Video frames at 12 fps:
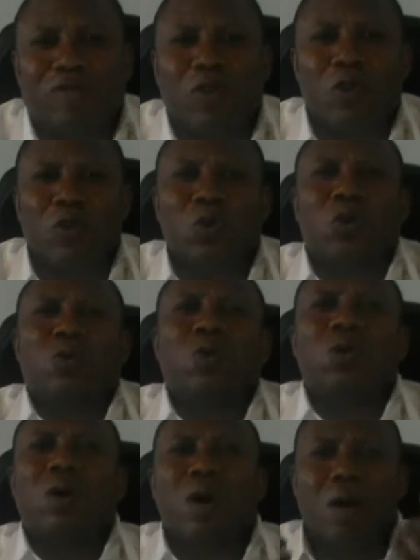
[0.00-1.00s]
For you
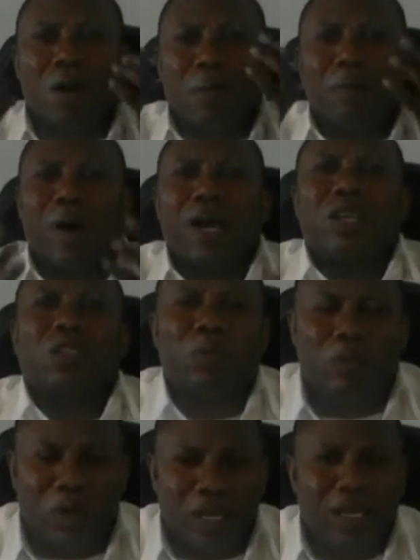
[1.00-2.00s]
to marry
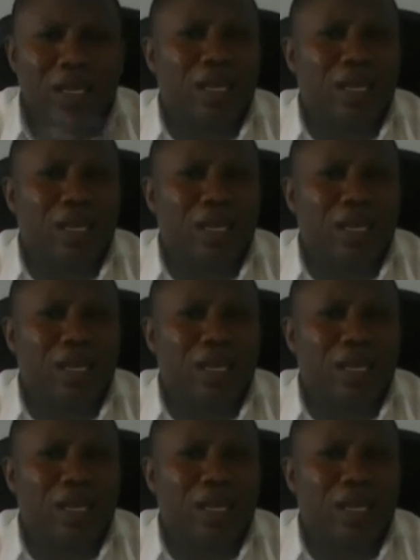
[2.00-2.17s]
somebody,